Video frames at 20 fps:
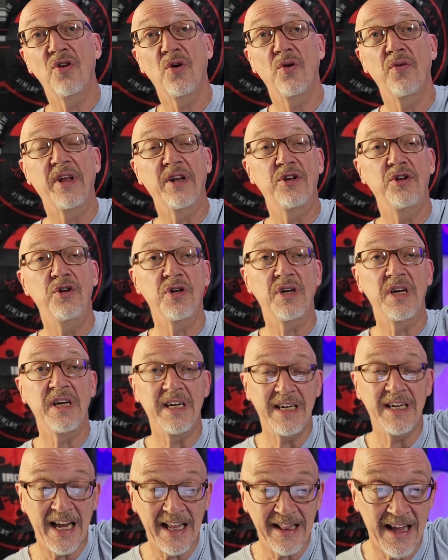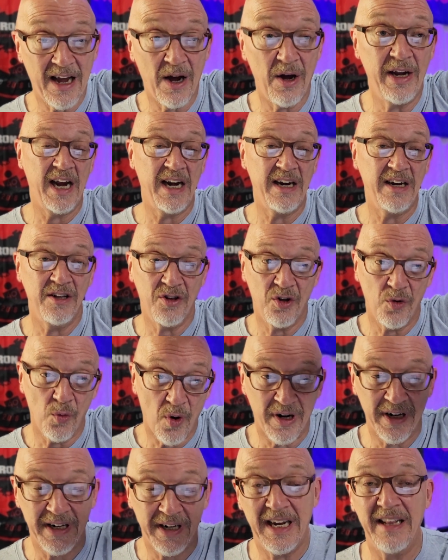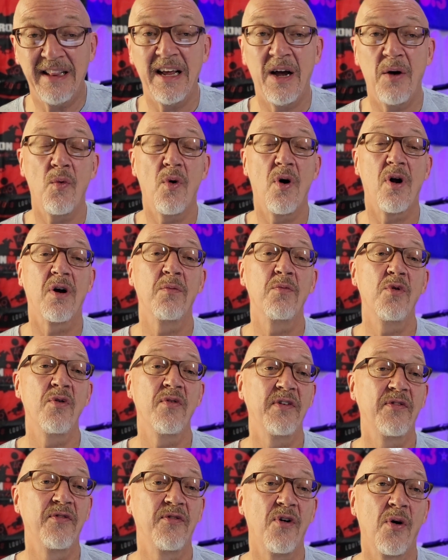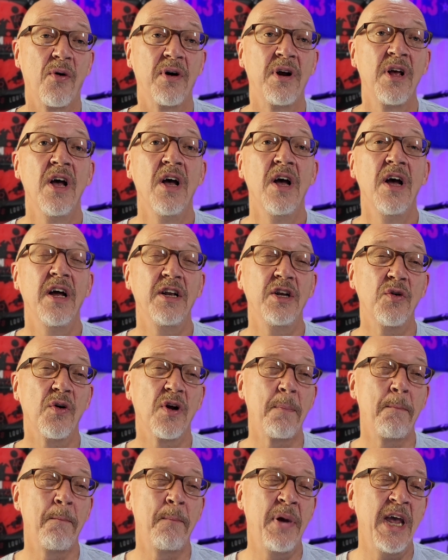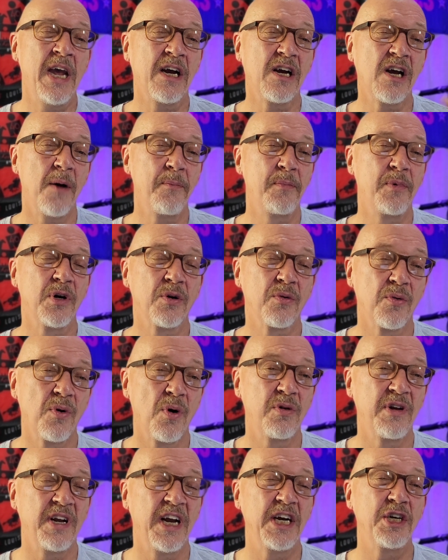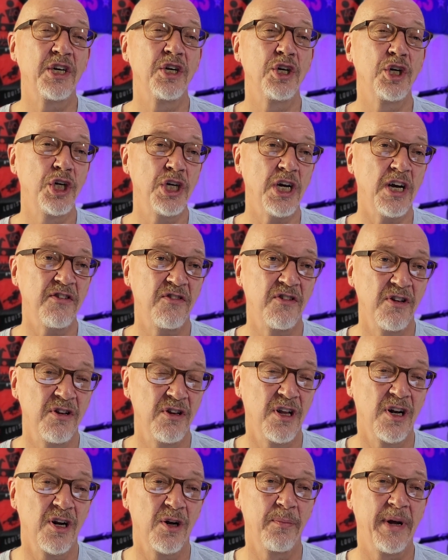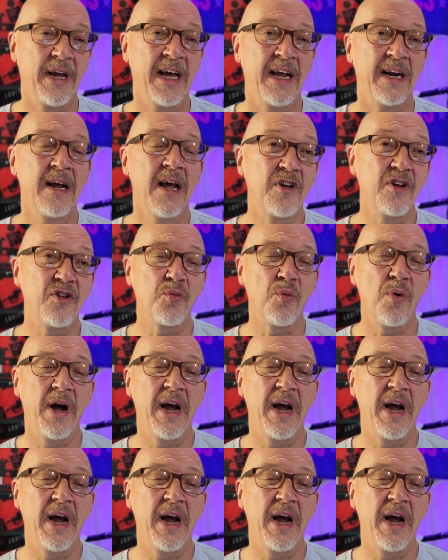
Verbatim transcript: so that you can get that hand into the water and get that water moving forward. And you want to pick up your rotation just a little bit. This